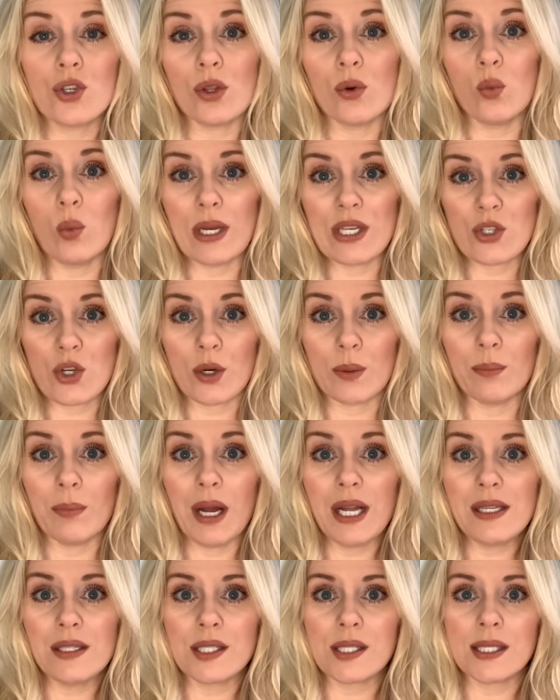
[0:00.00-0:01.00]
the winter
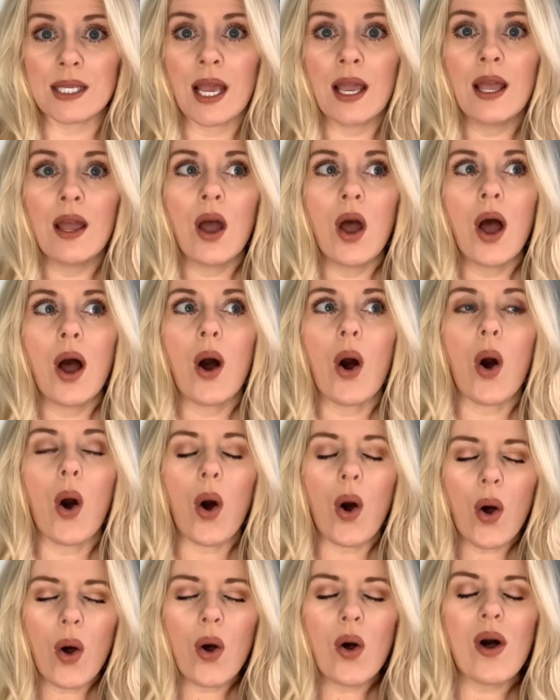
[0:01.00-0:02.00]
months,
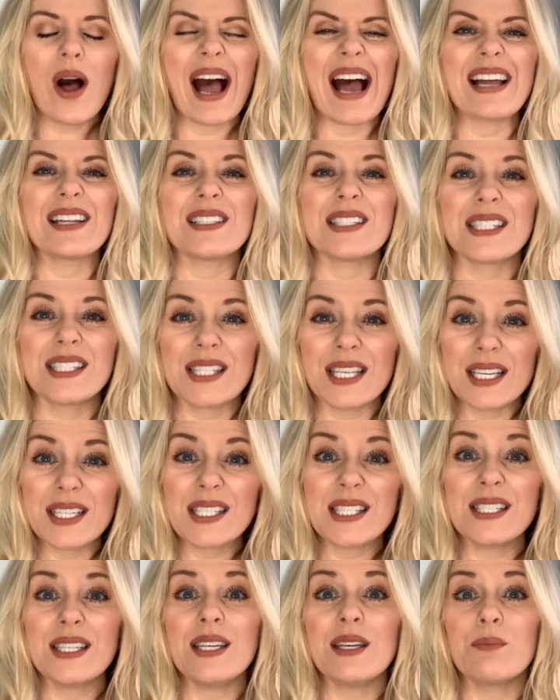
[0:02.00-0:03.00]
all at
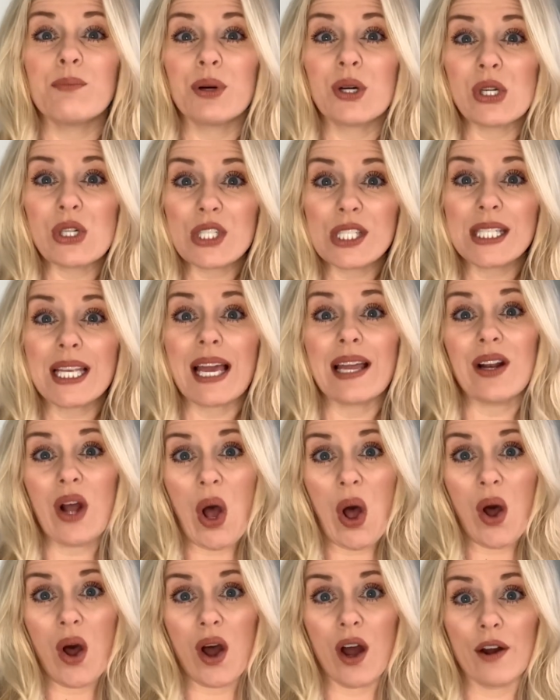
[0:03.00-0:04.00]
60%
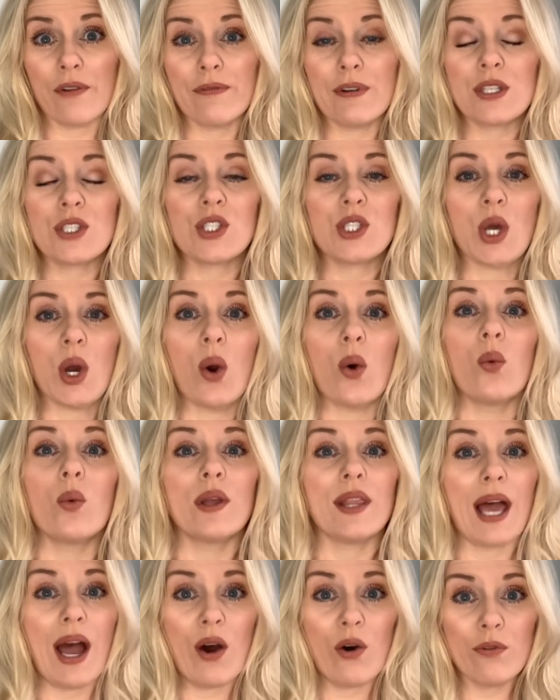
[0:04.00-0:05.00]
off. So
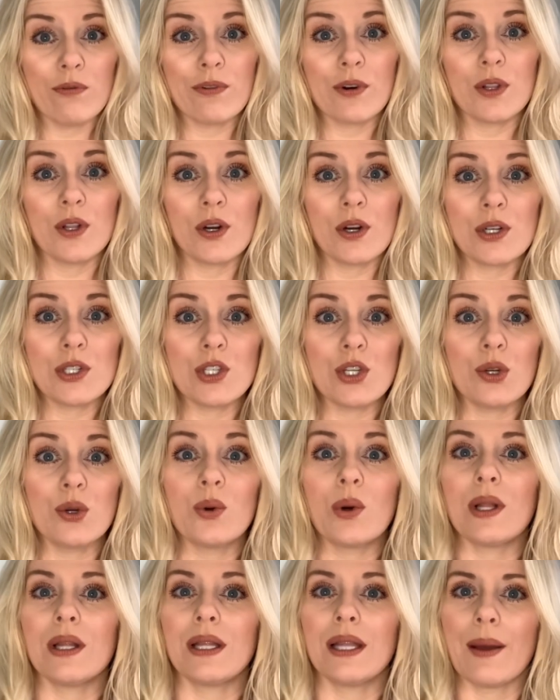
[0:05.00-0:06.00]
without further
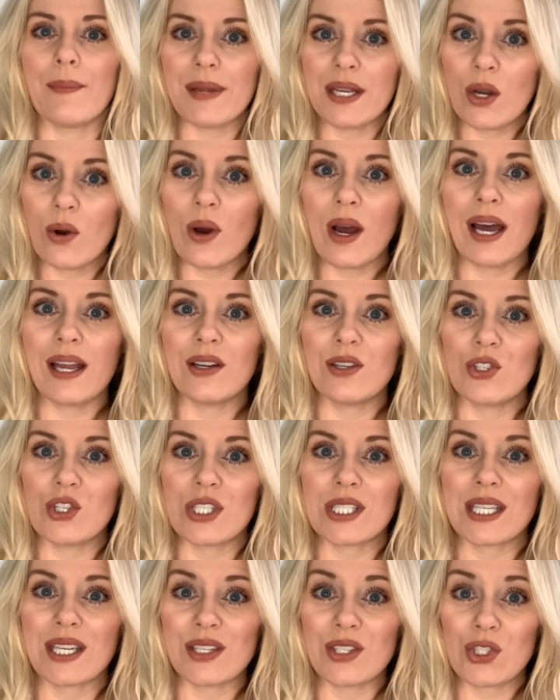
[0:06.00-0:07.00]
ado, let me go ahead and
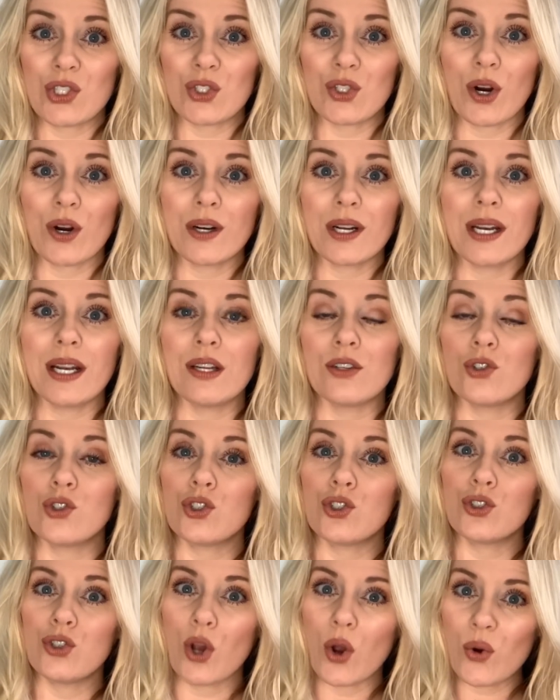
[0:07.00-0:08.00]
just get started and
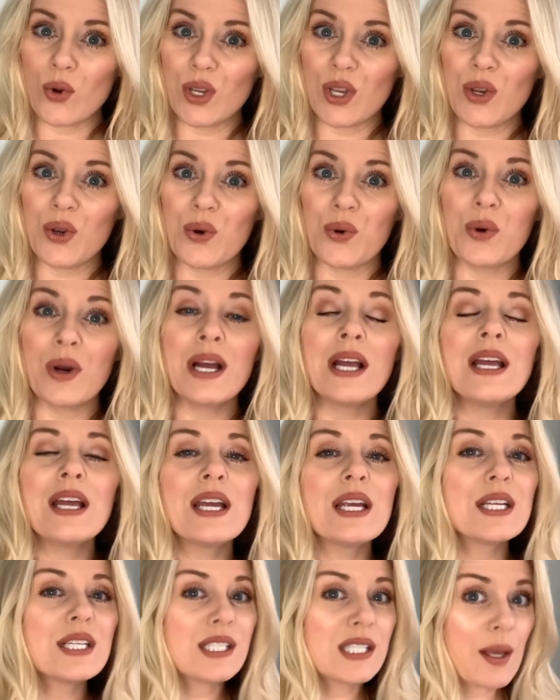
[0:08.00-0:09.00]
show you
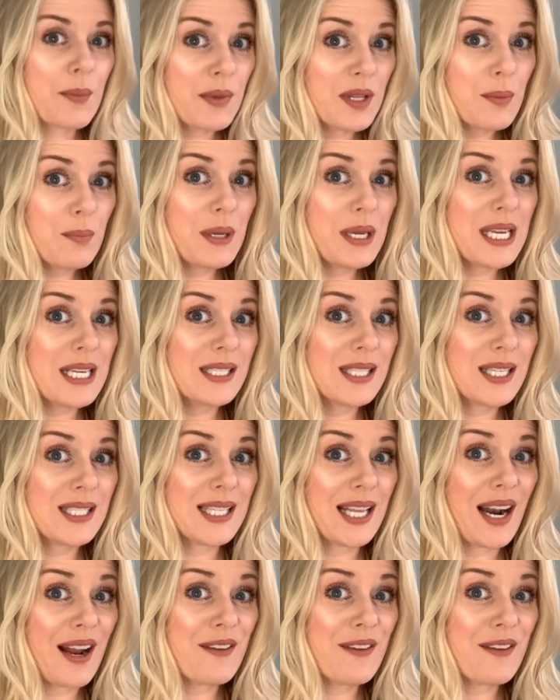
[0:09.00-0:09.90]
some of the pieces that I